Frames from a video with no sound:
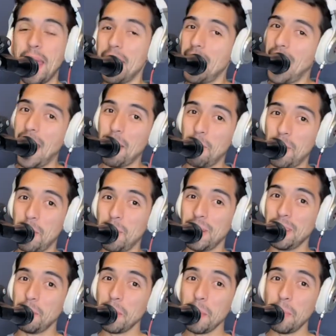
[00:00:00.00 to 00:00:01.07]
I want to bring
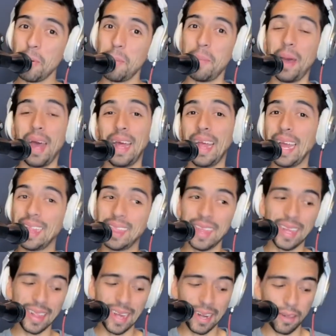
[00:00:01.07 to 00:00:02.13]
the people, but I
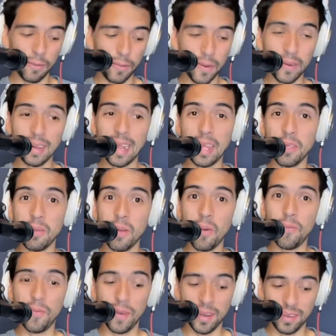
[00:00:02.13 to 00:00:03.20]
think that it's fair that you know
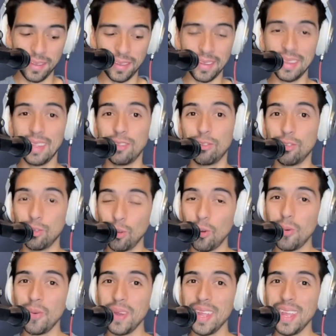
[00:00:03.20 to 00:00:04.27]
first the
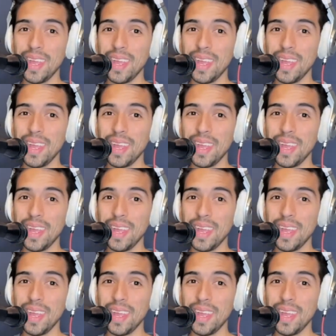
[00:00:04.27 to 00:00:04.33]
story